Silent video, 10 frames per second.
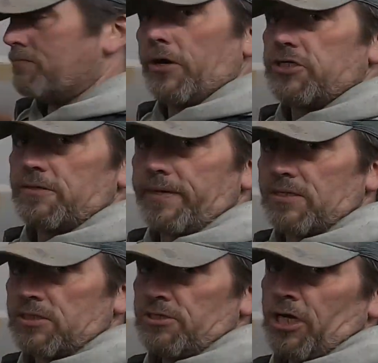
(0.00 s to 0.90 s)
moisture
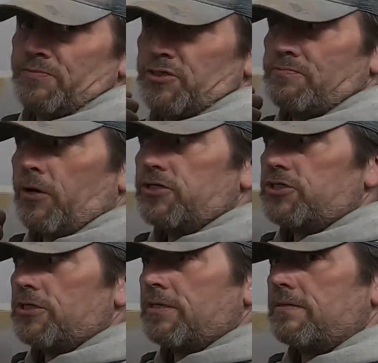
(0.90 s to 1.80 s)
because there's not as much
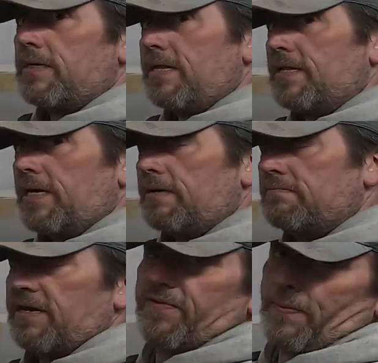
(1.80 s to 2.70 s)
moisture in there,
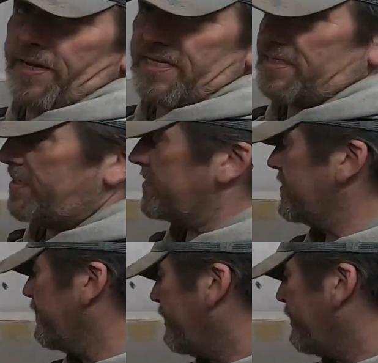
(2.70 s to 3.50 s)
if that makes sense.